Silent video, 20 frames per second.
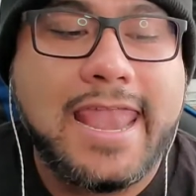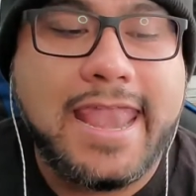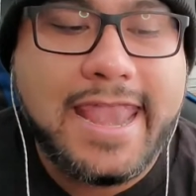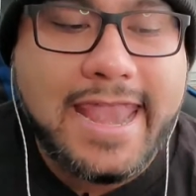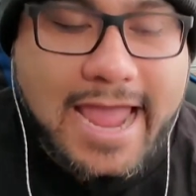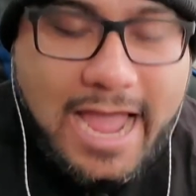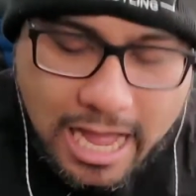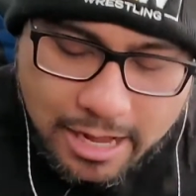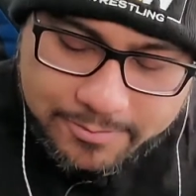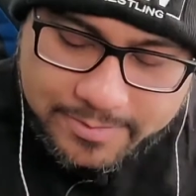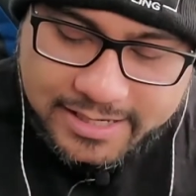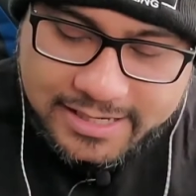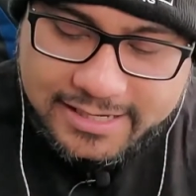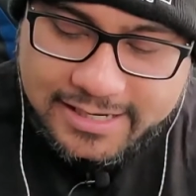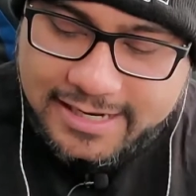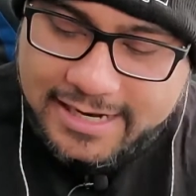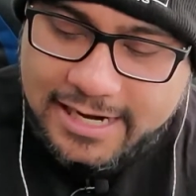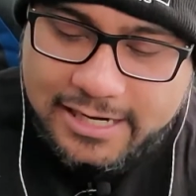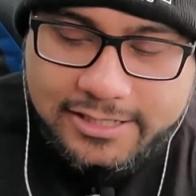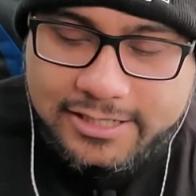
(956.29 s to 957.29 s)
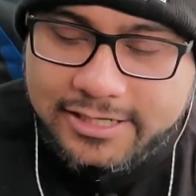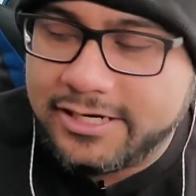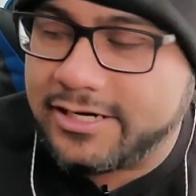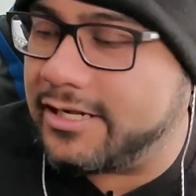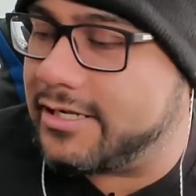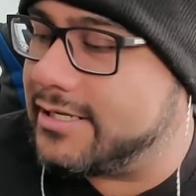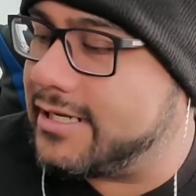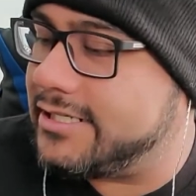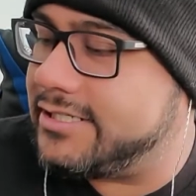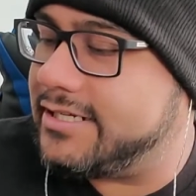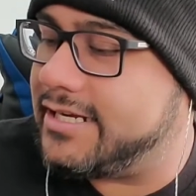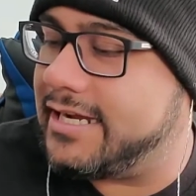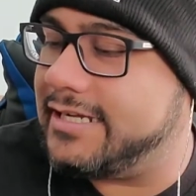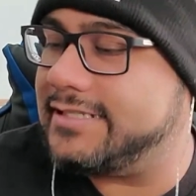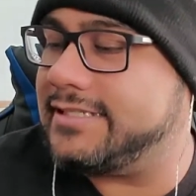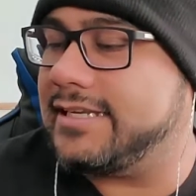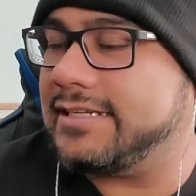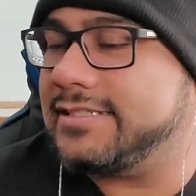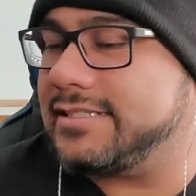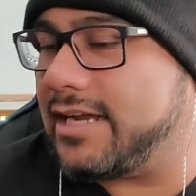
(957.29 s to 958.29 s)
Now I'm gonna get out of here and I'll catch you
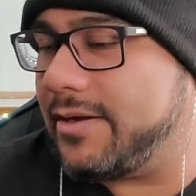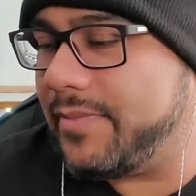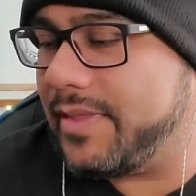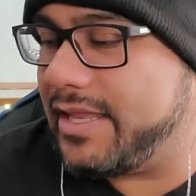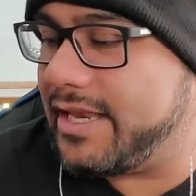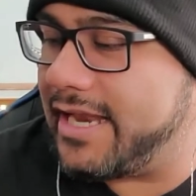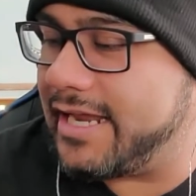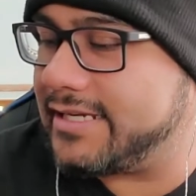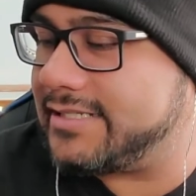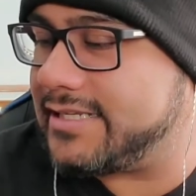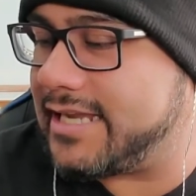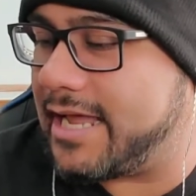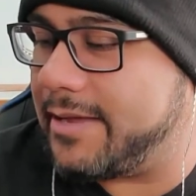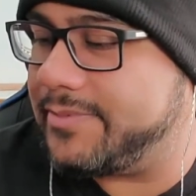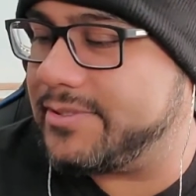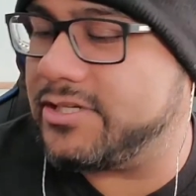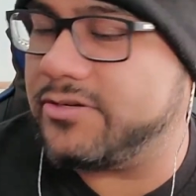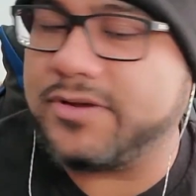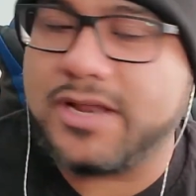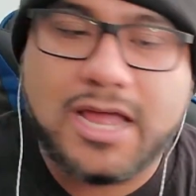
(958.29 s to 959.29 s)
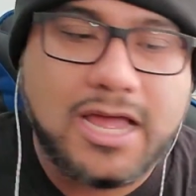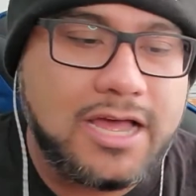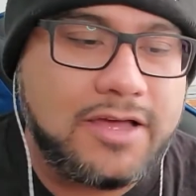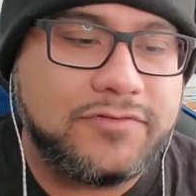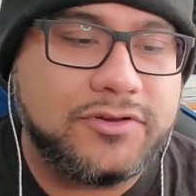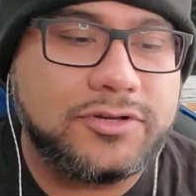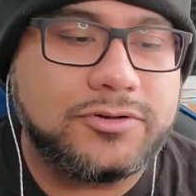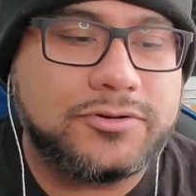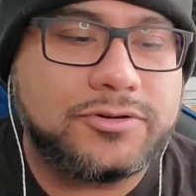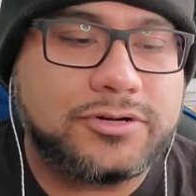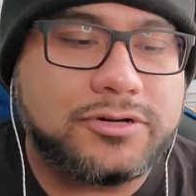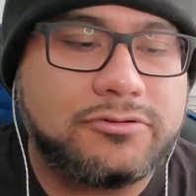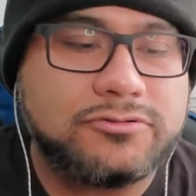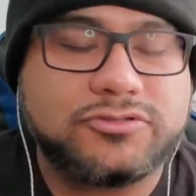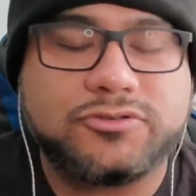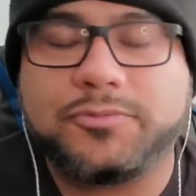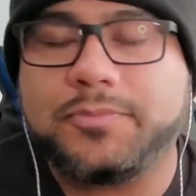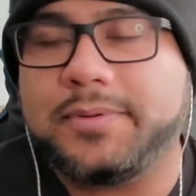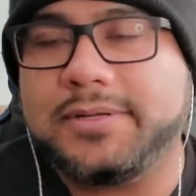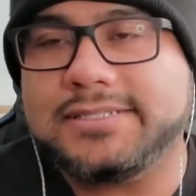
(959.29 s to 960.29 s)
guys next time in the next episode of New Girl,
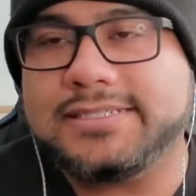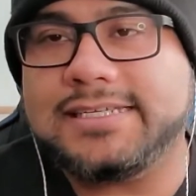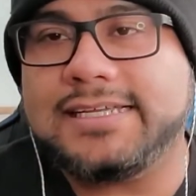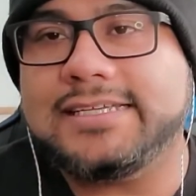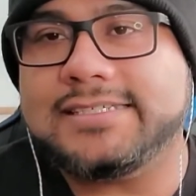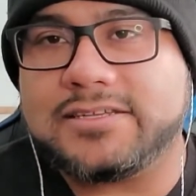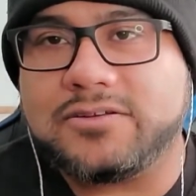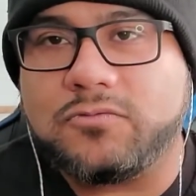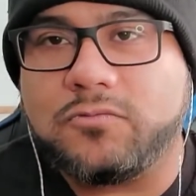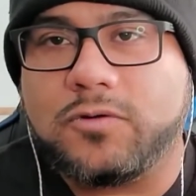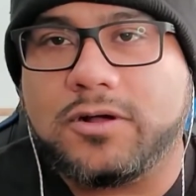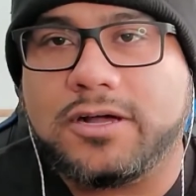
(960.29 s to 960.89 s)
which will be season